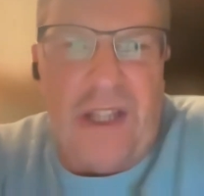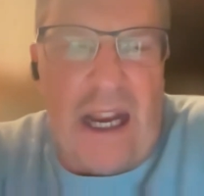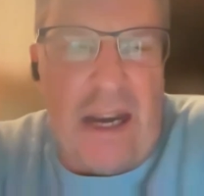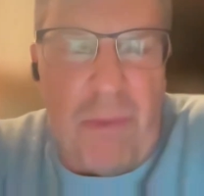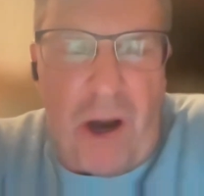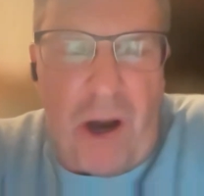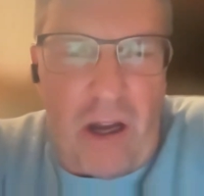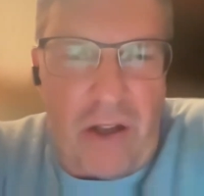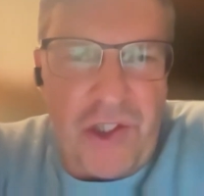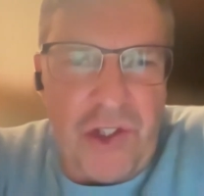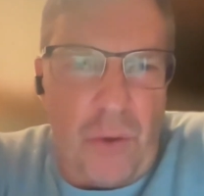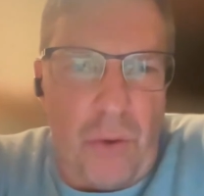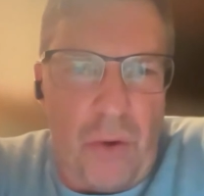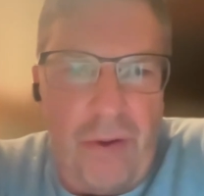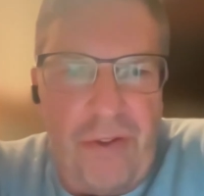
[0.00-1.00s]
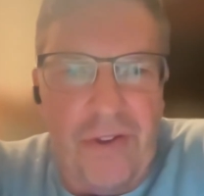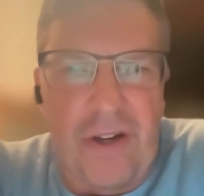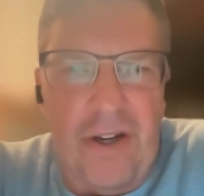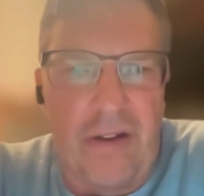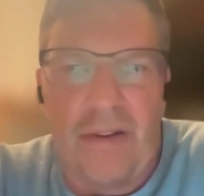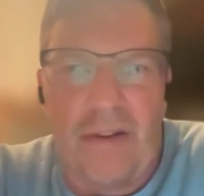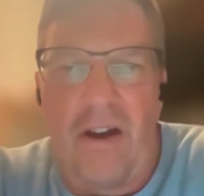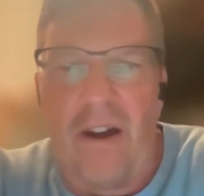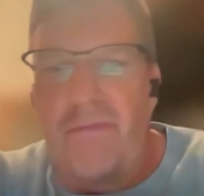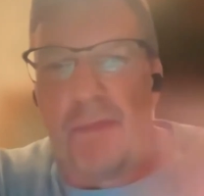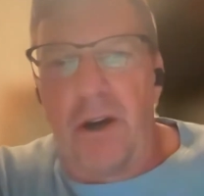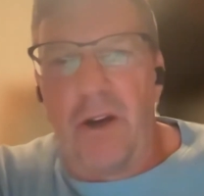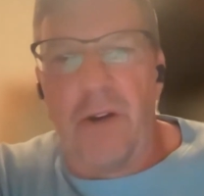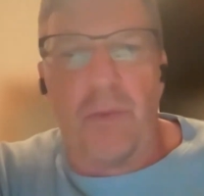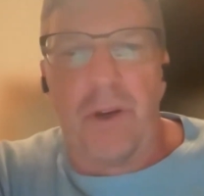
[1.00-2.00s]
10 miles north and a
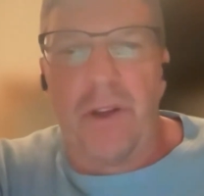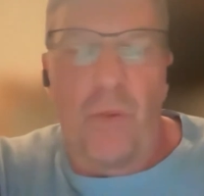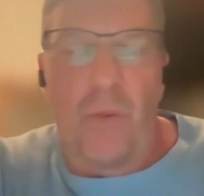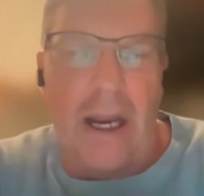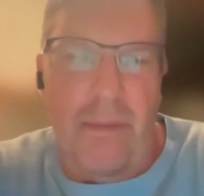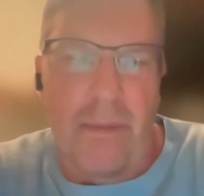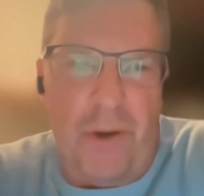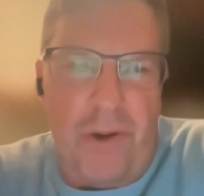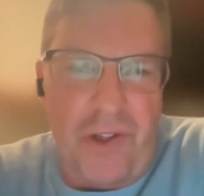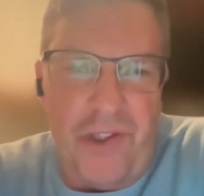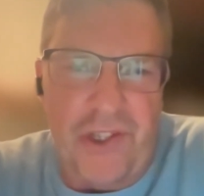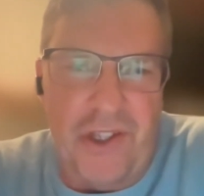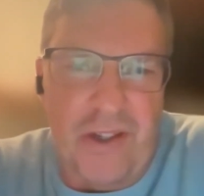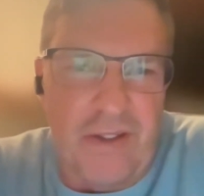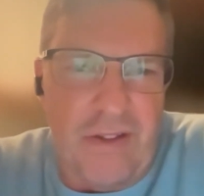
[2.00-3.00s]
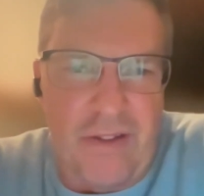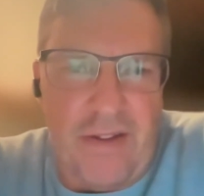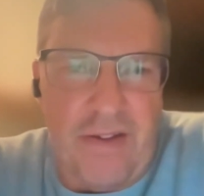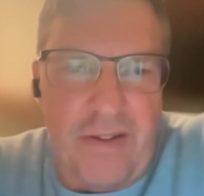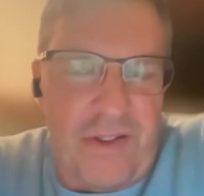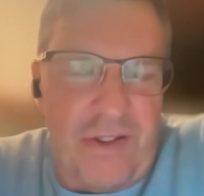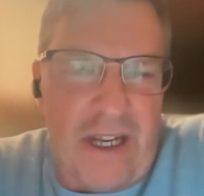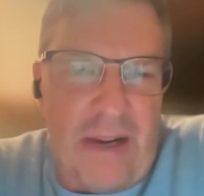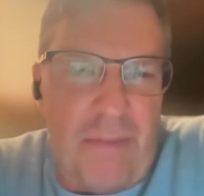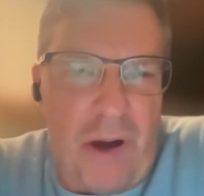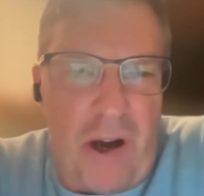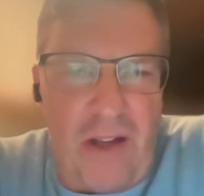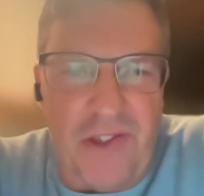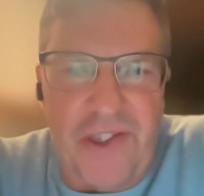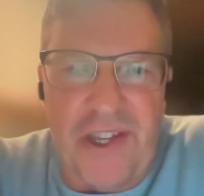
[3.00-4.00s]
lifeboat with 1 person 10
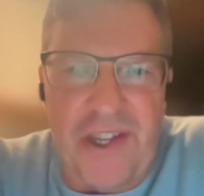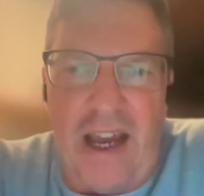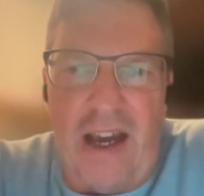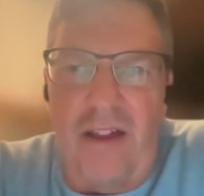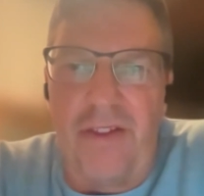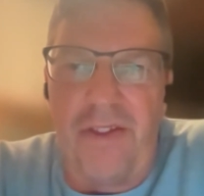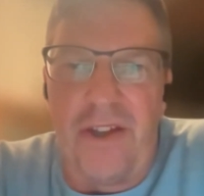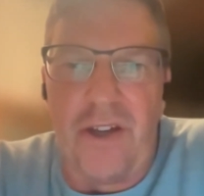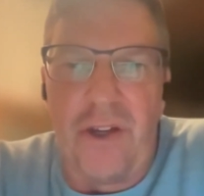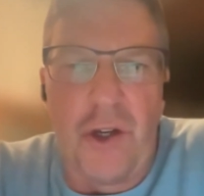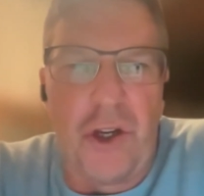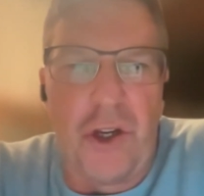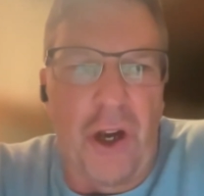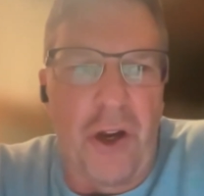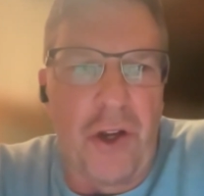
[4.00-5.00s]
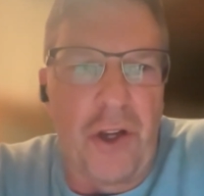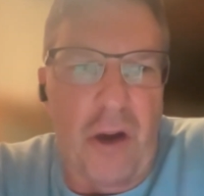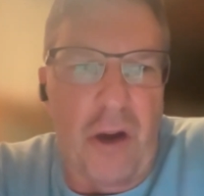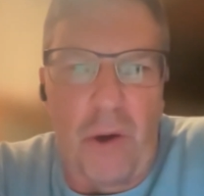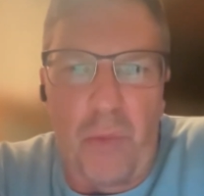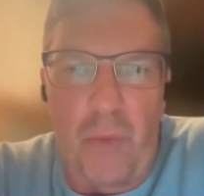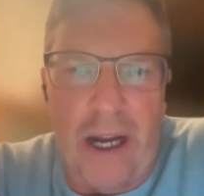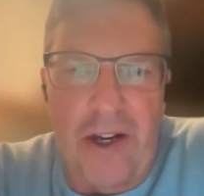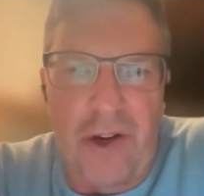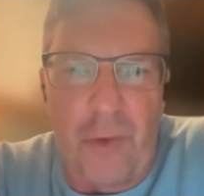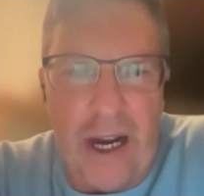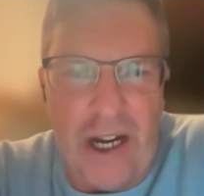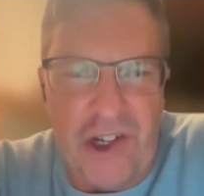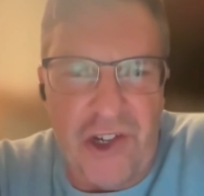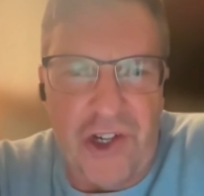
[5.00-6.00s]
miles south, and you can only go in one
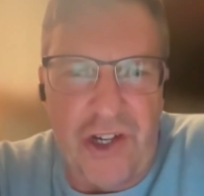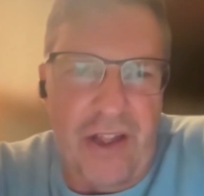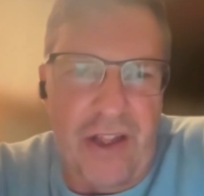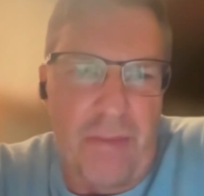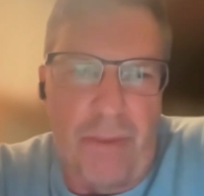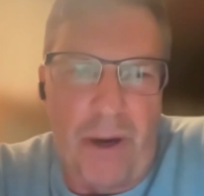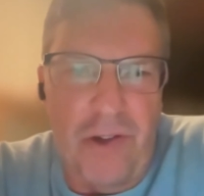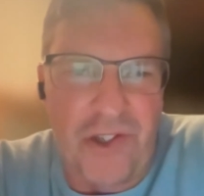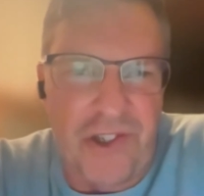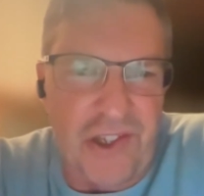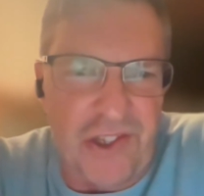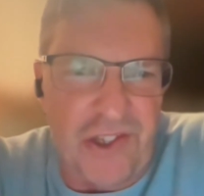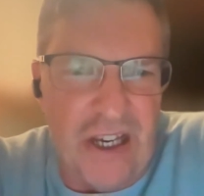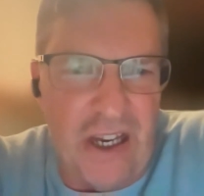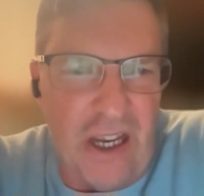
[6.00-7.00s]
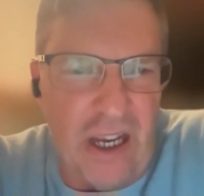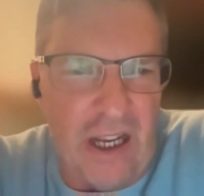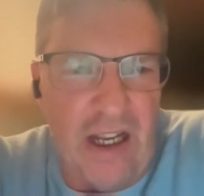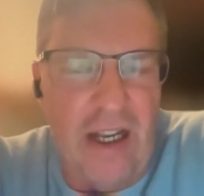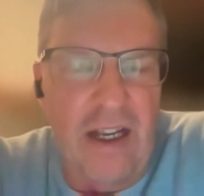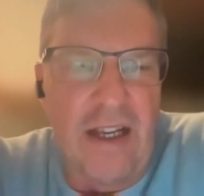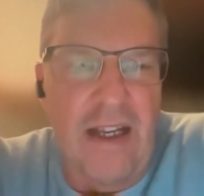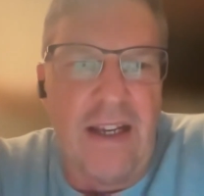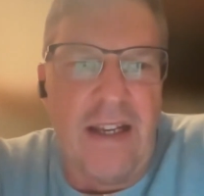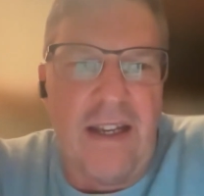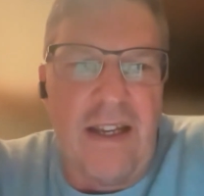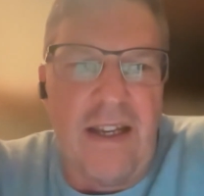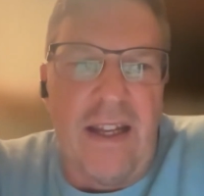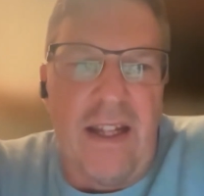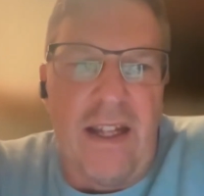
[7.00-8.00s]
direction and the boats are sinking.
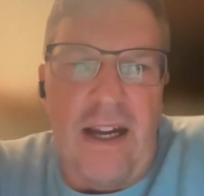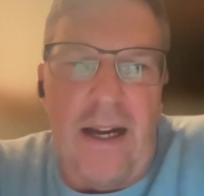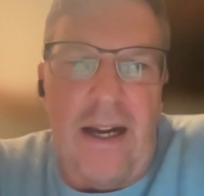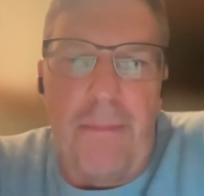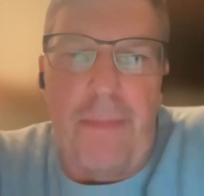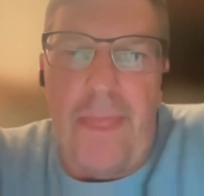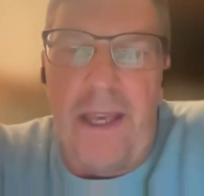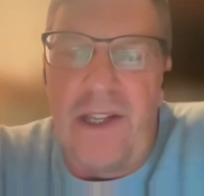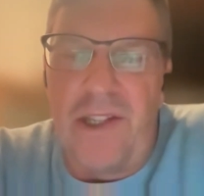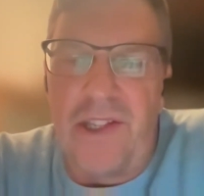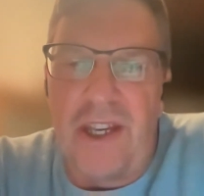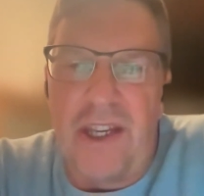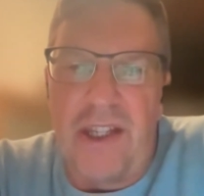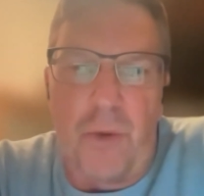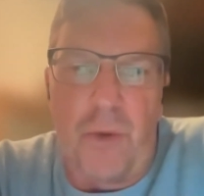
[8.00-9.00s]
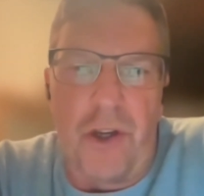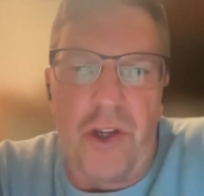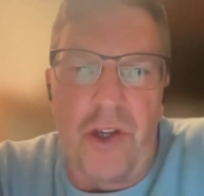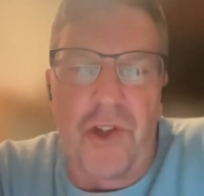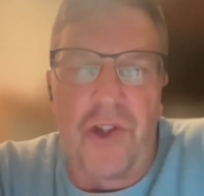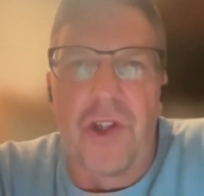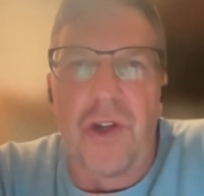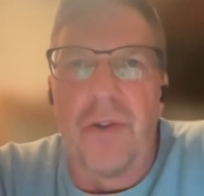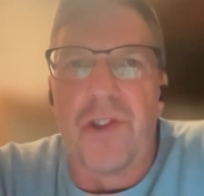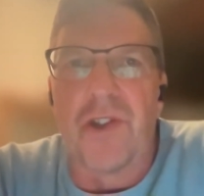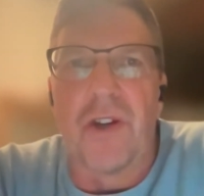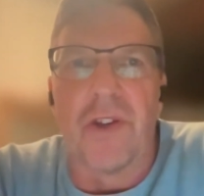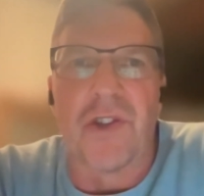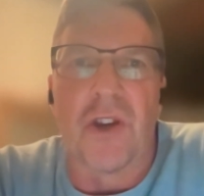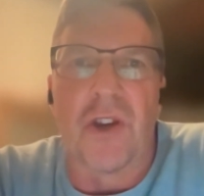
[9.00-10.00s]
He says what you should do is
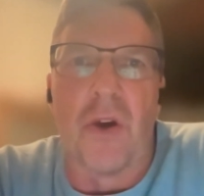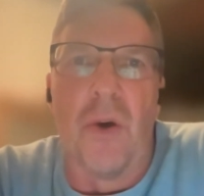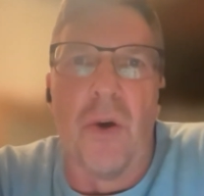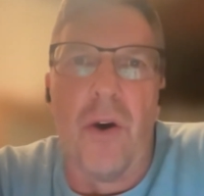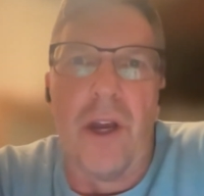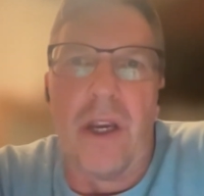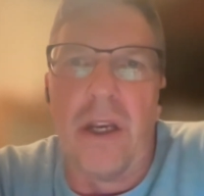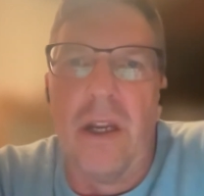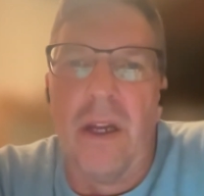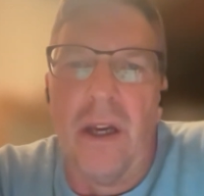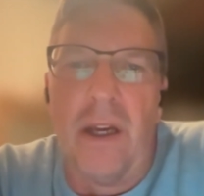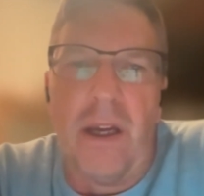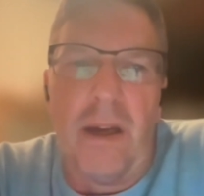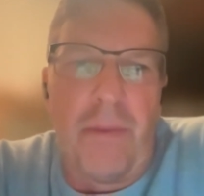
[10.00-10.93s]
toss a coin,